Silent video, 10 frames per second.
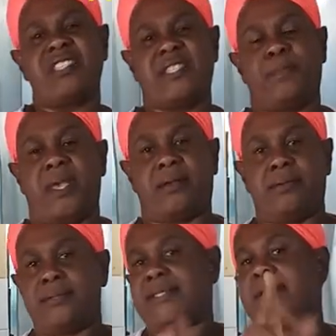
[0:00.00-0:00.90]
respect,
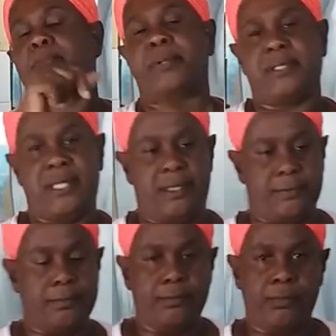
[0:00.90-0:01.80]
sympathy.
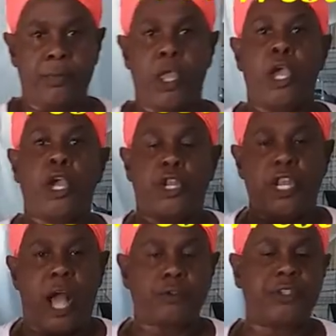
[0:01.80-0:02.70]

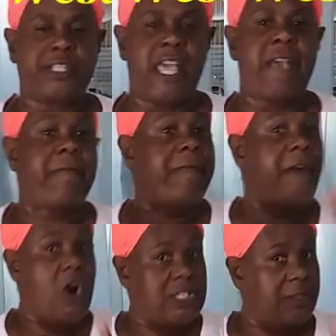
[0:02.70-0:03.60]
Now today,
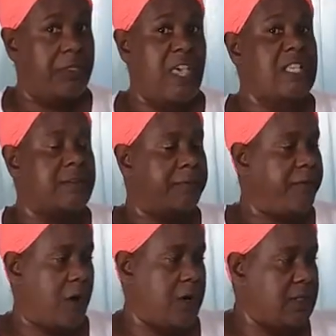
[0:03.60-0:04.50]
first things
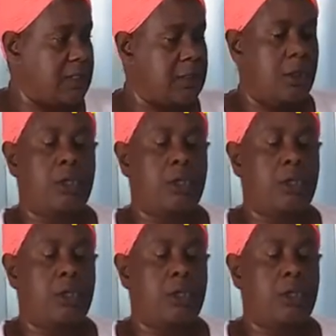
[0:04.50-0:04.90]
first.